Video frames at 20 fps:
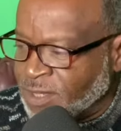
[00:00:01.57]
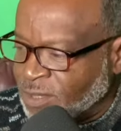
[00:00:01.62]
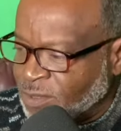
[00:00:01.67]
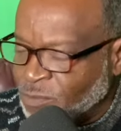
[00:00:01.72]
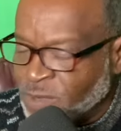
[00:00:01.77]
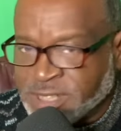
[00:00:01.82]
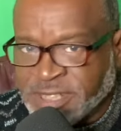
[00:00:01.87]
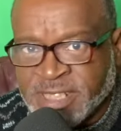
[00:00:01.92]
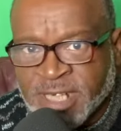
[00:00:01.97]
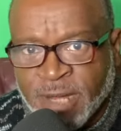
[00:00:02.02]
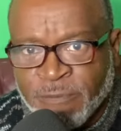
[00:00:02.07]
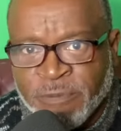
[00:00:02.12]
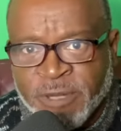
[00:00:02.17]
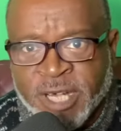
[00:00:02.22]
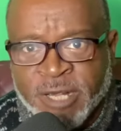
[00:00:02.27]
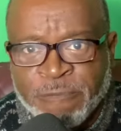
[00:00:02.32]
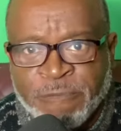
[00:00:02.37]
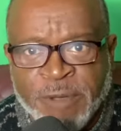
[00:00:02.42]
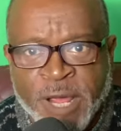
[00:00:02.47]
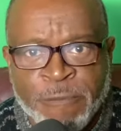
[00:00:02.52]
What's up,
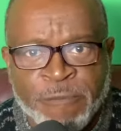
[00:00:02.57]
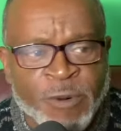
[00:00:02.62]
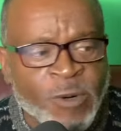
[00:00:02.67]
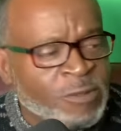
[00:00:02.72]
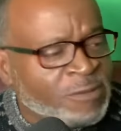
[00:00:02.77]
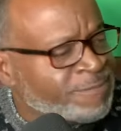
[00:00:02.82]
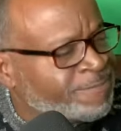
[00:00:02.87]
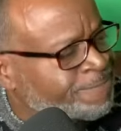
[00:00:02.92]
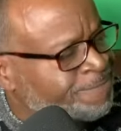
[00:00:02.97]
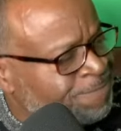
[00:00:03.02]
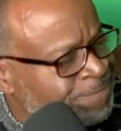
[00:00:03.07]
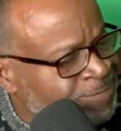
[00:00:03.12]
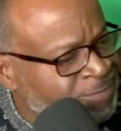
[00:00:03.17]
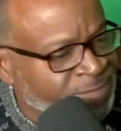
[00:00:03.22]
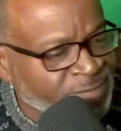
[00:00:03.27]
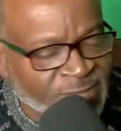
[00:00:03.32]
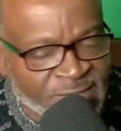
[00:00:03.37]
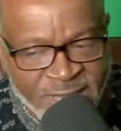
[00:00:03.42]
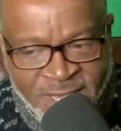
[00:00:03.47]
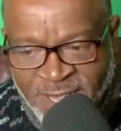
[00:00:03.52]
good people?
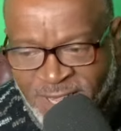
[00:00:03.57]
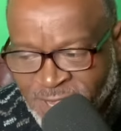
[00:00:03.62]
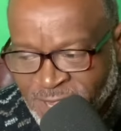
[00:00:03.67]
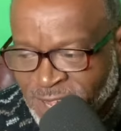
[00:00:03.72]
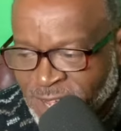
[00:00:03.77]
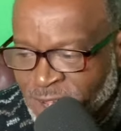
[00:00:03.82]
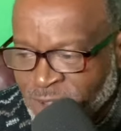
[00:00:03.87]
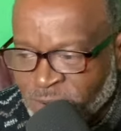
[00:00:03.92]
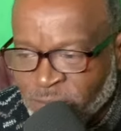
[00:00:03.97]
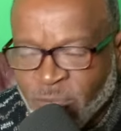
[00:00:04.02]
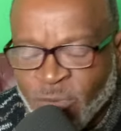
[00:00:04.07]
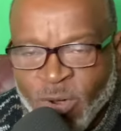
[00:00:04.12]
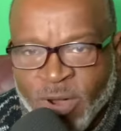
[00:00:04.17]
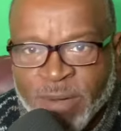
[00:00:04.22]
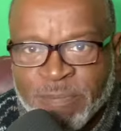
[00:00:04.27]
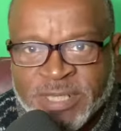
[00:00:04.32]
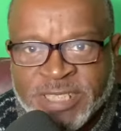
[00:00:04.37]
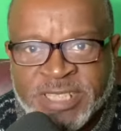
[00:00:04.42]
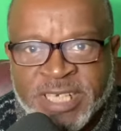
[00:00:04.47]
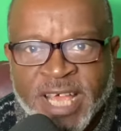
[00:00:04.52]
Well, I'm
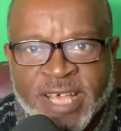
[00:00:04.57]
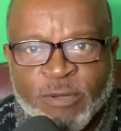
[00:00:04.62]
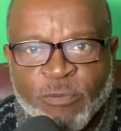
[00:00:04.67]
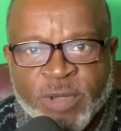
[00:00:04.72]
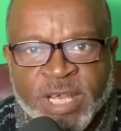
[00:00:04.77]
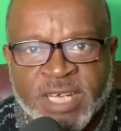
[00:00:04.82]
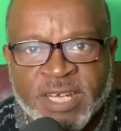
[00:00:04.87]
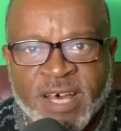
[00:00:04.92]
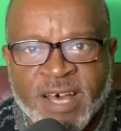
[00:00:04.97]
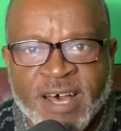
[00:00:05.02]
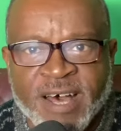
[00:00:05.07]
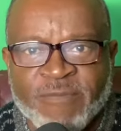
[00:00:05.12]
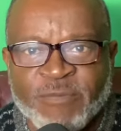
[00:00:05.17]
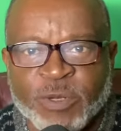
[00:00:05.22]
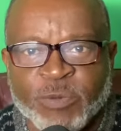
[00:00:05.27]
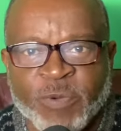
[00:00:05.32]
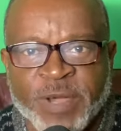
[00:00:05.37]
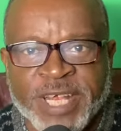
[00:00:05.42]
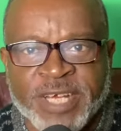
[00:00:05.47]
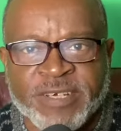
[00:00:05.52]
going to tell you, we love what
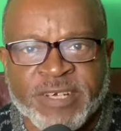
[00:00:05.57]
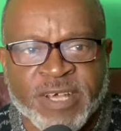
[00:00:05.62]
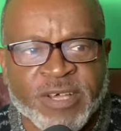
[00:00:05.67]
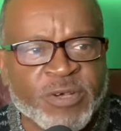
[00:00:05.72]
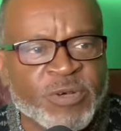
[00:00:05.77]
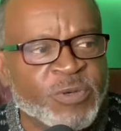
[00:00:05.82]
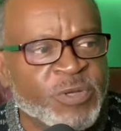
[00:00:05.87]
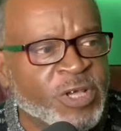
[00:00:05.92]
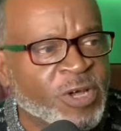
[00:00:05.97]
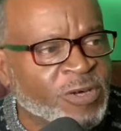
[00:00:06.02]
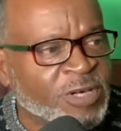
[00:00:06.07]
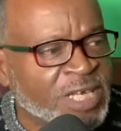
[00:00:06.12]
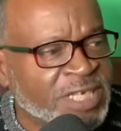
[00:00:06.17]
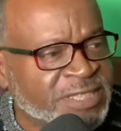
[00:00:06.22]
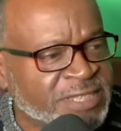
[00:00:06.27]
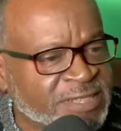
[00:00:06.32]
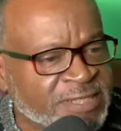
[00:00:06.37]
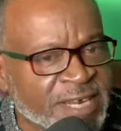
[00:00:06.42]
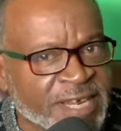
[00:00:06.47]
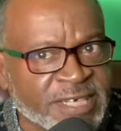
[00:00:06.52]
we do. You're
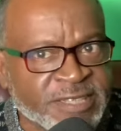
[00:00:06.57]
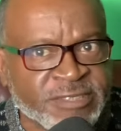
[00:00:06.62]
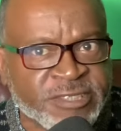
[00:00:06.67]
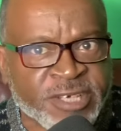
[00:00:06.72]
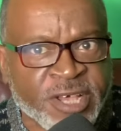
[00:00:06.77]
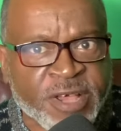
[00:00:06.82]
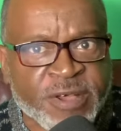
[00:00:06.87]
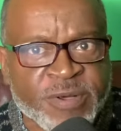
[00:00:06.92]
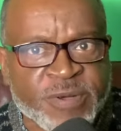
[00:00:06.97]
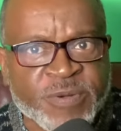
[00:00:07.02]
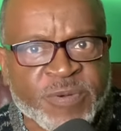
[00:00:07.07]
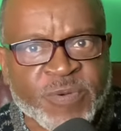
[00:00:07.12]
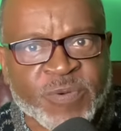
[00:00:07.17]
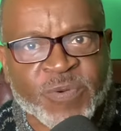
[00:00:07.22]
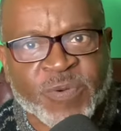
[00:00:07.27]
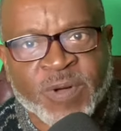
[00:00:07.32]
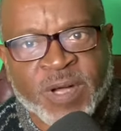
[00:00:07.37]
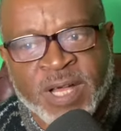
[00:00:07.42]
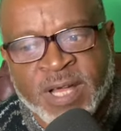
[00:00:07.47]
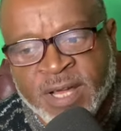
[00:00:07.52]
listening to
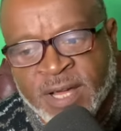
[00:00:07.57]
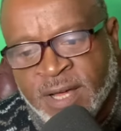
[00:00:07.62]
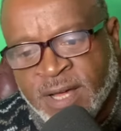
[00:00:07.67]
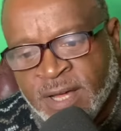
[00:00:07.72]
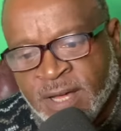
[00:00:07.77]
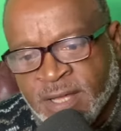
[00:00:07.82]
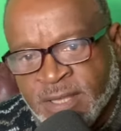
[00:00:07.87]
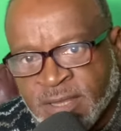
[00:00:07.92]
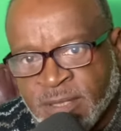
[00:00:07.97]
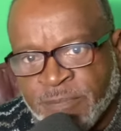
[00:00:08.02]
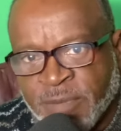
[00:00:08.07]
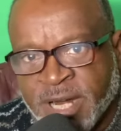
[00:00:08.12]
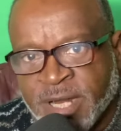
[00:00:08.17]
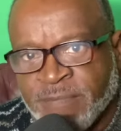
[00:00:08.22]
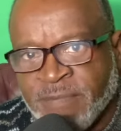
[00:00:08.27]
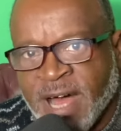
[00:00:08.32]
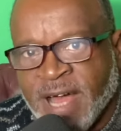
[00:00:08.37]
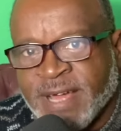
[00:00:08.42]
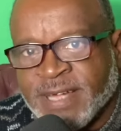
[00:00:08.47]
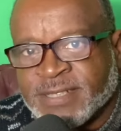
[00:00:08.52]
the Money
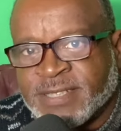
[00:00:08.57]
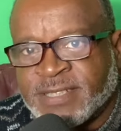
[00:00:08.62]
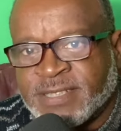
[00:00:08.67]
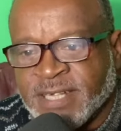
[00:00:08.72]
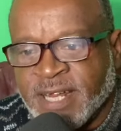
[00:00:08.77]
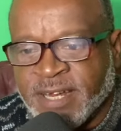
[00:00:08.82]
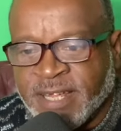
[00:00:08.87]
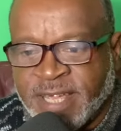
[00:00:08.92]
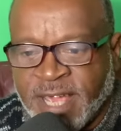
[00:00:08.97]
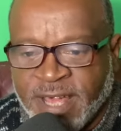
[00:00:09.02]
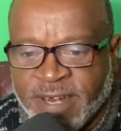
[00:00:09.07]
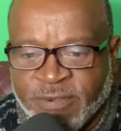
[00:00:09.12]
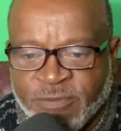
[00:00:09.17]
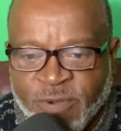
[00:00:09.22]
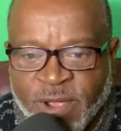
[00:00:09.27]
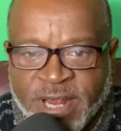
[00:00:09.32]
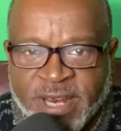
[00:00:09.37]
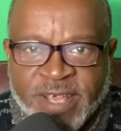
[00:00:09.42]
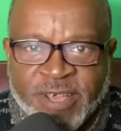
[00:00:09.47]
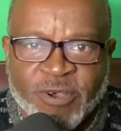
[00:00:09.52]
Mark Syndicated
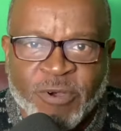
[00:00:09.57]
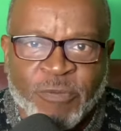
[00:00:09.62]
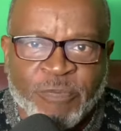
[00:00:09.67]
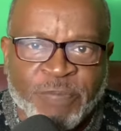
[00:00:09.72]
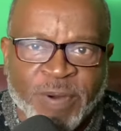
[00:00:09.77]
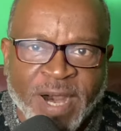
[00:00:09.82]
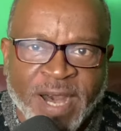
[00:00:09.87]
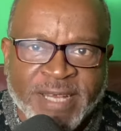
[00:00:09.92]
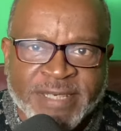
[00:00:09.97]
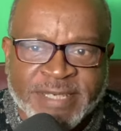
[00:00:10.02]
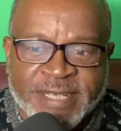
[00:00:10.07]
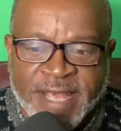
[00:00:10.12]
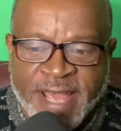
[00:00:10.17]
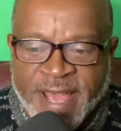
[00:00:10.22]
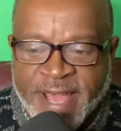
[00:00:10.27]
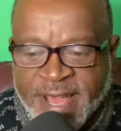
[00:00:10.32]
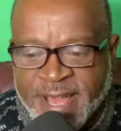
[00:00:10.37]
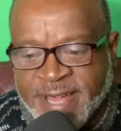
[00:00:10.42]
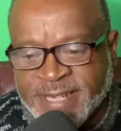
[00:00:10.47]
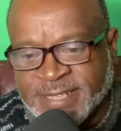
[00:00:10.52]
Radio
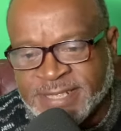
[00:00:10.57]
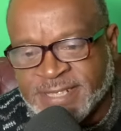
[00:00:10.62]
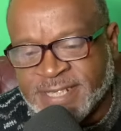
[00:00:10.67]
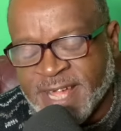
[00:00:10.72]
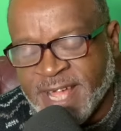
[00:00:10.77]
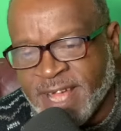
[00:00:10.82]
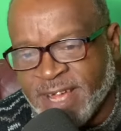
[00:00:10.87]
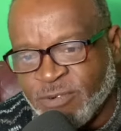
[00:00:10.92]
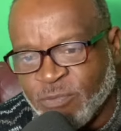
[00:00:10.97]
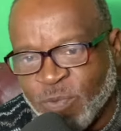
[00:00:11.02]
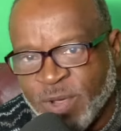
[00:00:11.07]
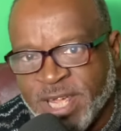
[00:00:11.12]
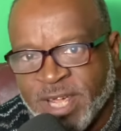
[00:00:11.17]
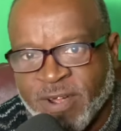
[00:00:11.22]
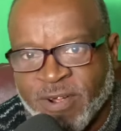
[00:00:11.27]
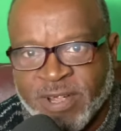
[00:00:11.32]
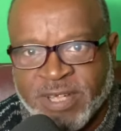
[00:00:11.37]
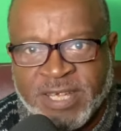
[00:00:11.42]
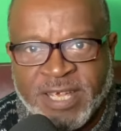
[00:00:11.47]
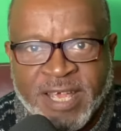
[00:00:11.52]
Podcast, and we
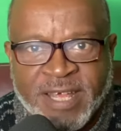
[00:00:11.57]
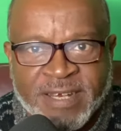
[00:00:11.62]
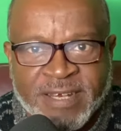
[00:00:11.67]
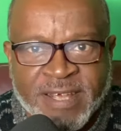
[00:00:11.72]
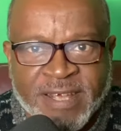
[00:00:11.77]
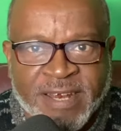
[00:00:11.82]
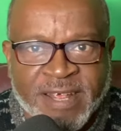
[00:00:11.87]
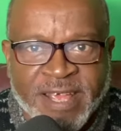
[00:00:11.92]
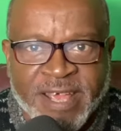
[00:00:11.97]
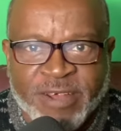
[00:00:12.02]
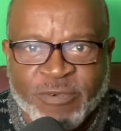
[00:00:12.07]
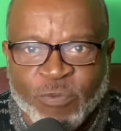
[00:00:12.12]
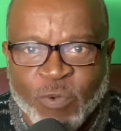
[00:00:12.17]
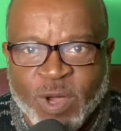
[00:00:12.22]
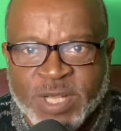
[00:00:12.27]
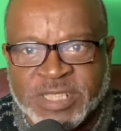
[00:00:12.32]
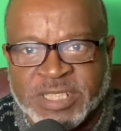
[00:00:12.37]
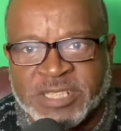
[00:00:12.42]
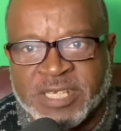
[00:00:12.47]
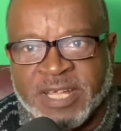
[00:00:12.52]
are getting it in
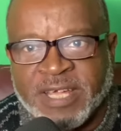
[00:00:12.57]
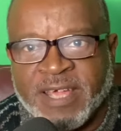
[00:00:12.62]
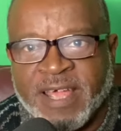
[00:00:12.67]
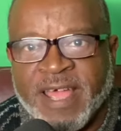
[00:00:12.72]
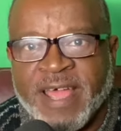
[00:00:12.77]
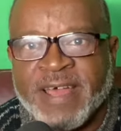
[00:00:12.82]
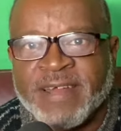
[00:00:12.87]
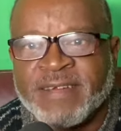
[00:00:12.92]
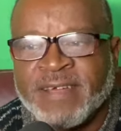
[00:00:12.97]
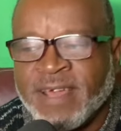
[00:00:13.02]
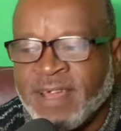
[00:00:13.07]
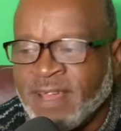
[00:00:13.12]
once again.